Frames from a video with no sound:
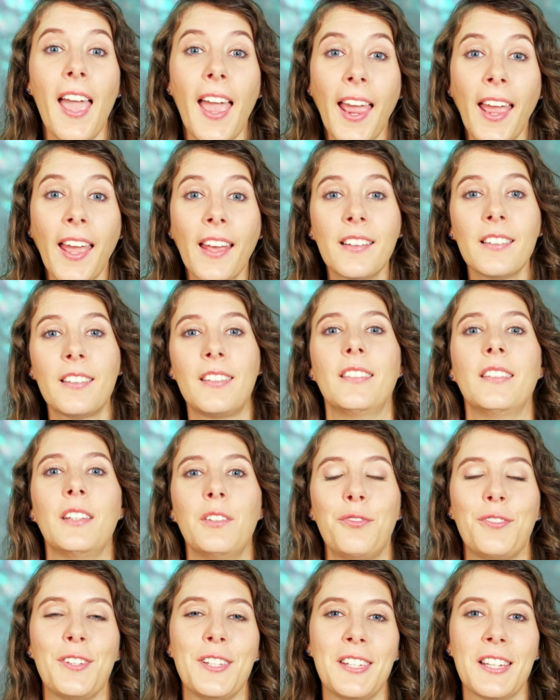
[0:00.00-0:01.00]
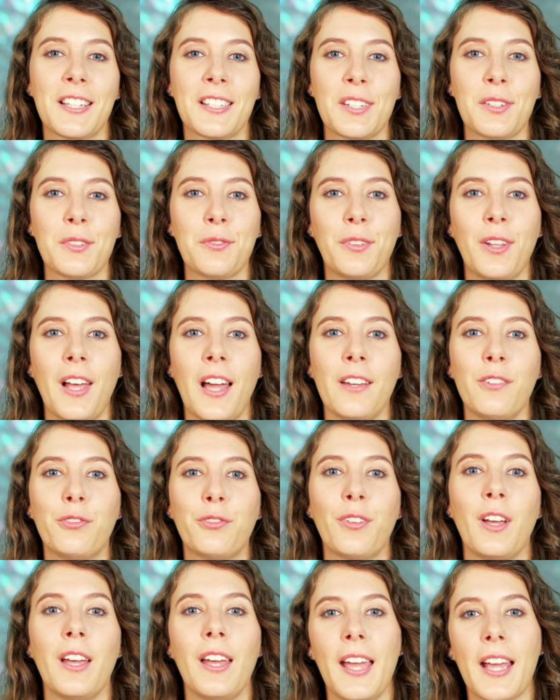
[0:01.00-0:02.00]
and the Physics of
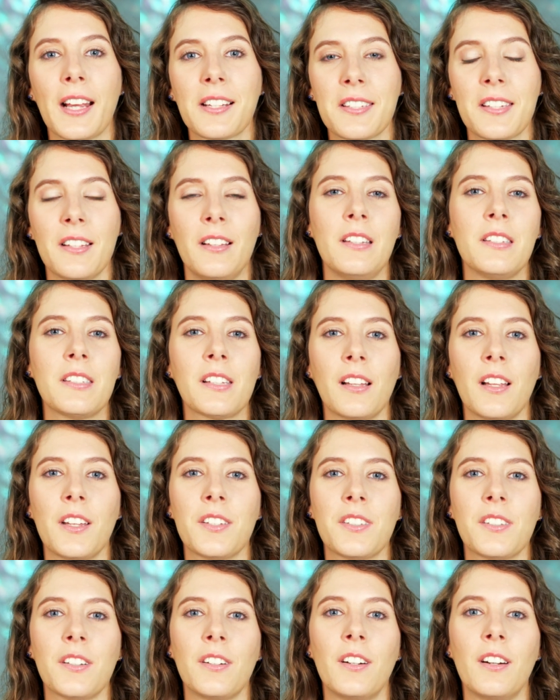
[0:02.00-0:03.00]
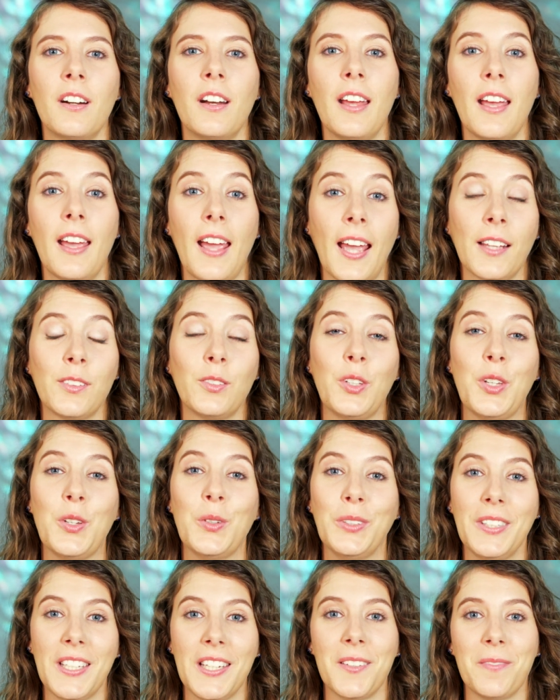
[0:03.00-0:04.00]
Life Excellence Cluster at
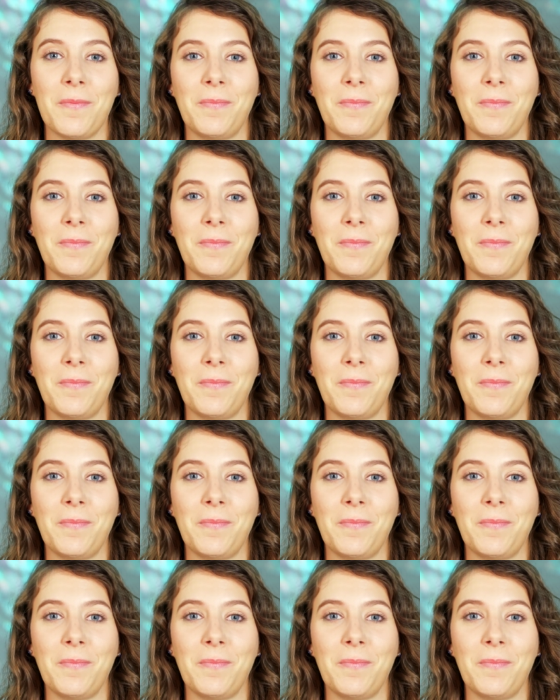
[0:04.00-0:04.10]
TUD.